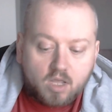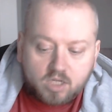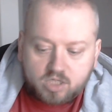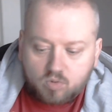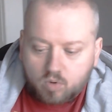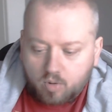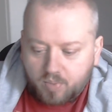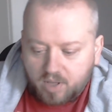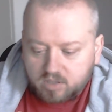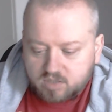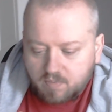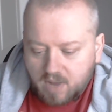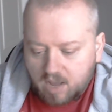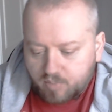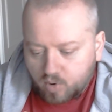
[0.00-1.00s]
So we'll be able to
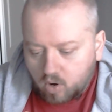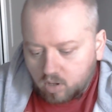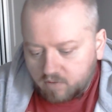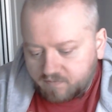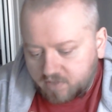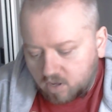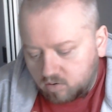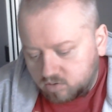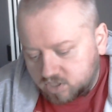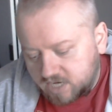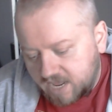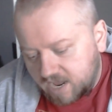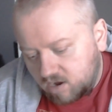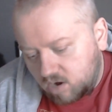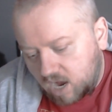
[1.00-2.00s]
map all of those.
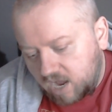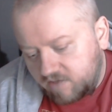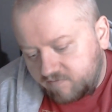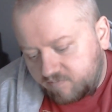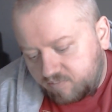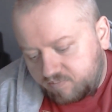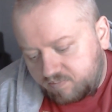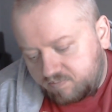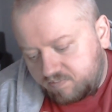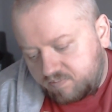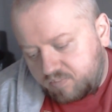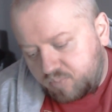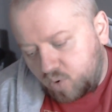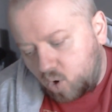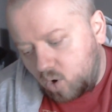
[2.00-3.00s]
Now, I've
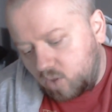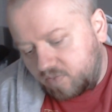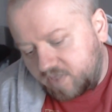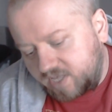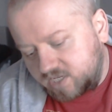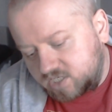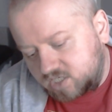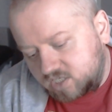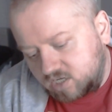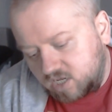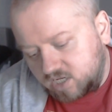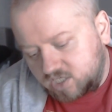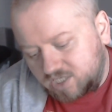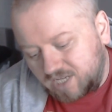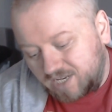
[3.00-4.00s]
bought this to
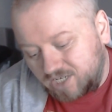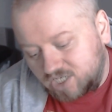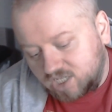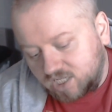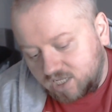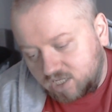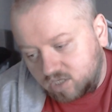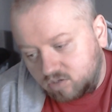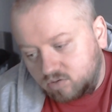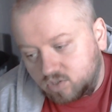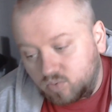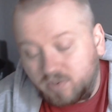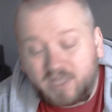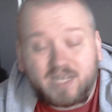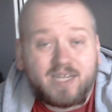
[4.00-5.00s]
essentially
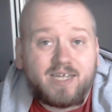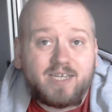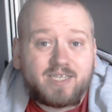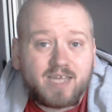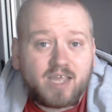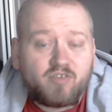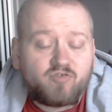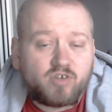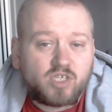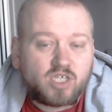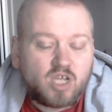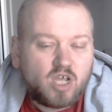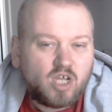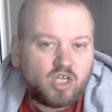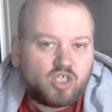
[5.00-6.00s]
use with Elite Dangerous,